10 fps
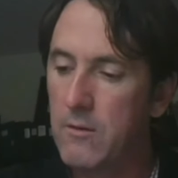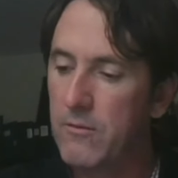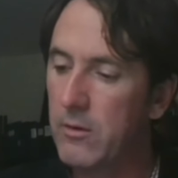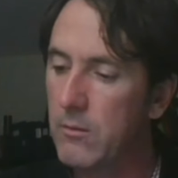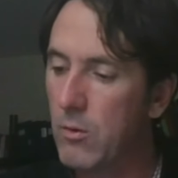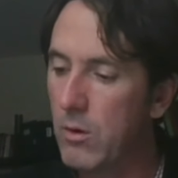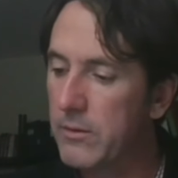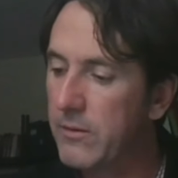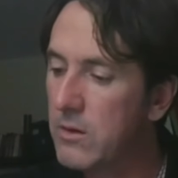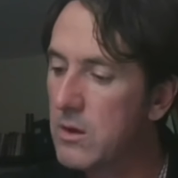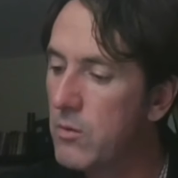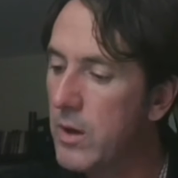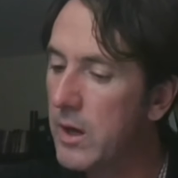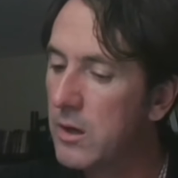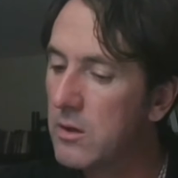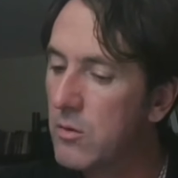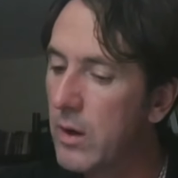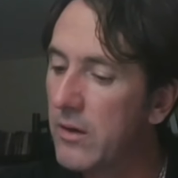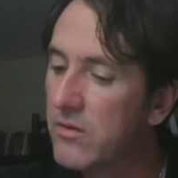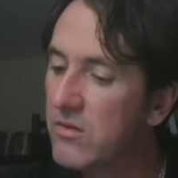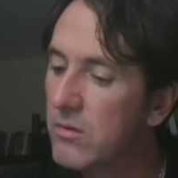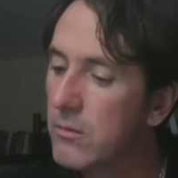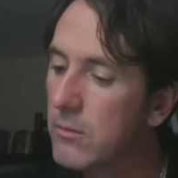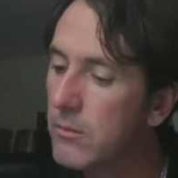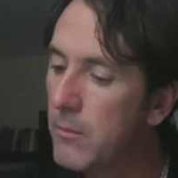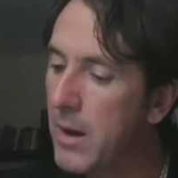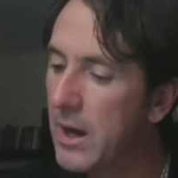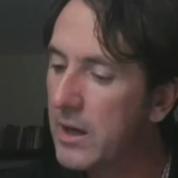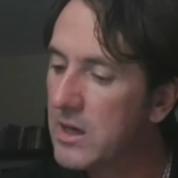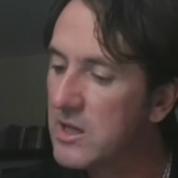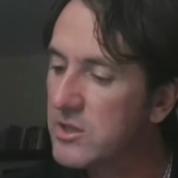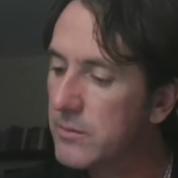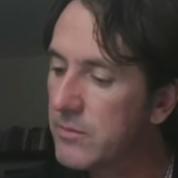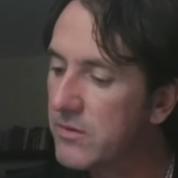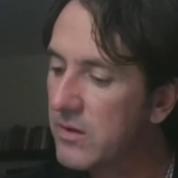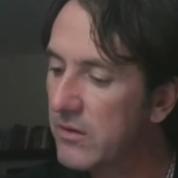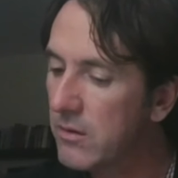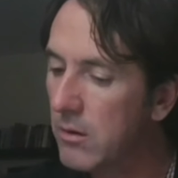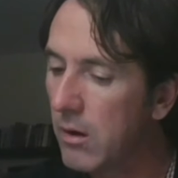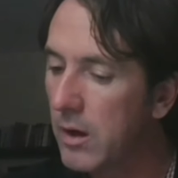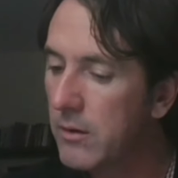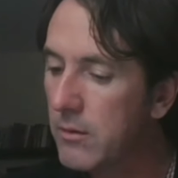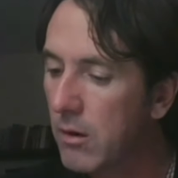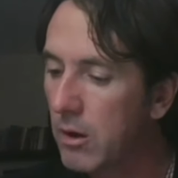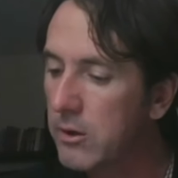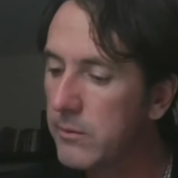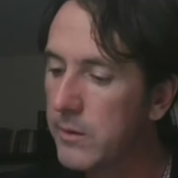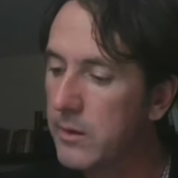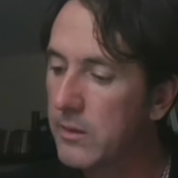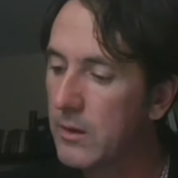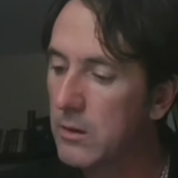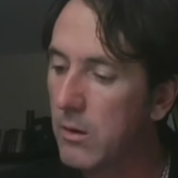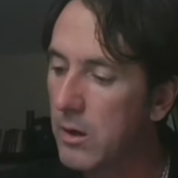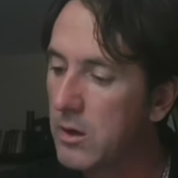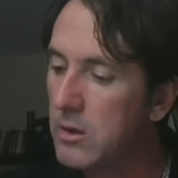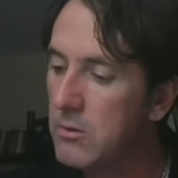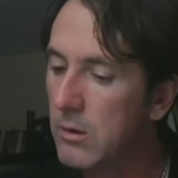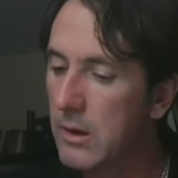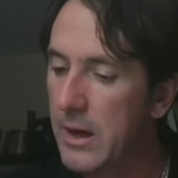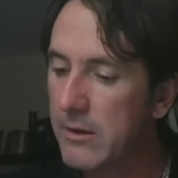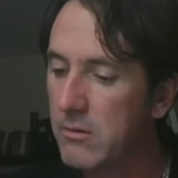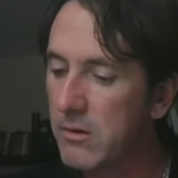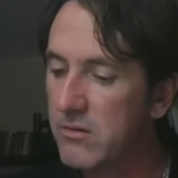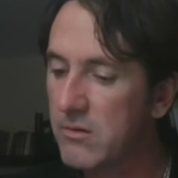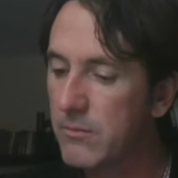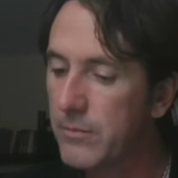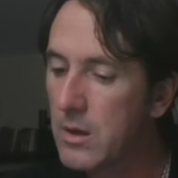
Furthermore, that the UN and US back Egypt says a lot. Arguably that the lauded unilateralism